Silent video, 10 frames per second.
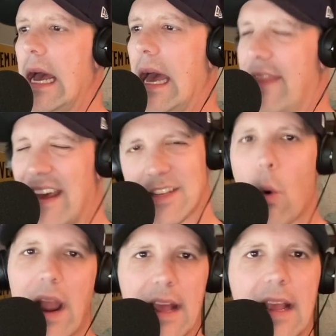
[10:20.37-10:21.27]
And that's
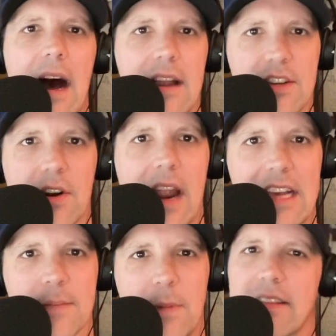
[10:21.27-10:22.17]
quite a
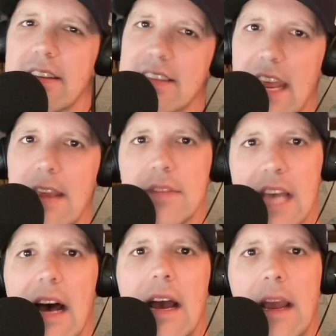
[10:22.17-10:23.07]
contrast. But at the same
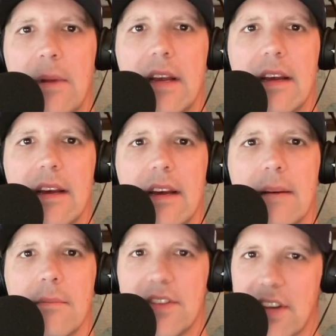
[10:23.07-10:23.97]
time,
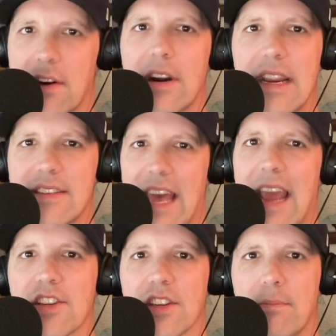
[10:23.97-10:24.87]
Missouri has
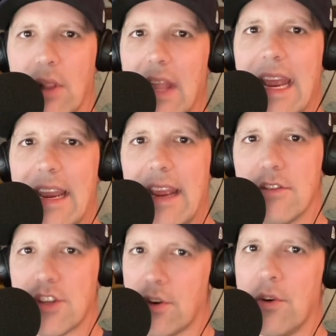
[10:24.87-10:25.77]
actually played a
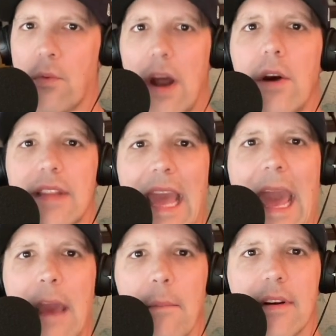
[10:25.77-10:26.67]
true road
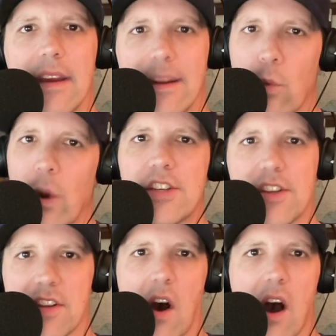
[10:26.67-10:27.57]
game in
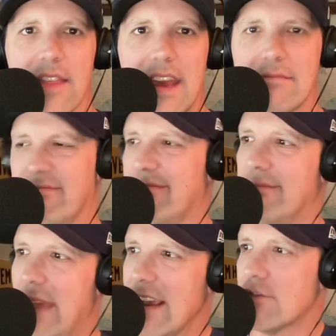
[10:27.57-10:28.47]
Wichita that
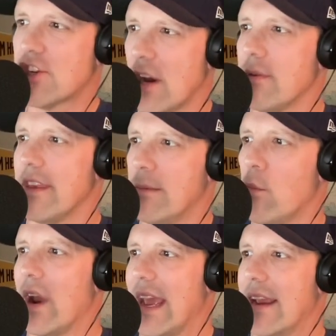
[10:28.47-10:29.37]
may have shown them
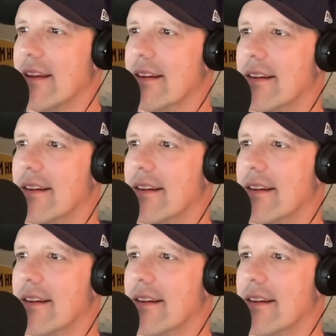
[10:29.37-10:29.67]
what a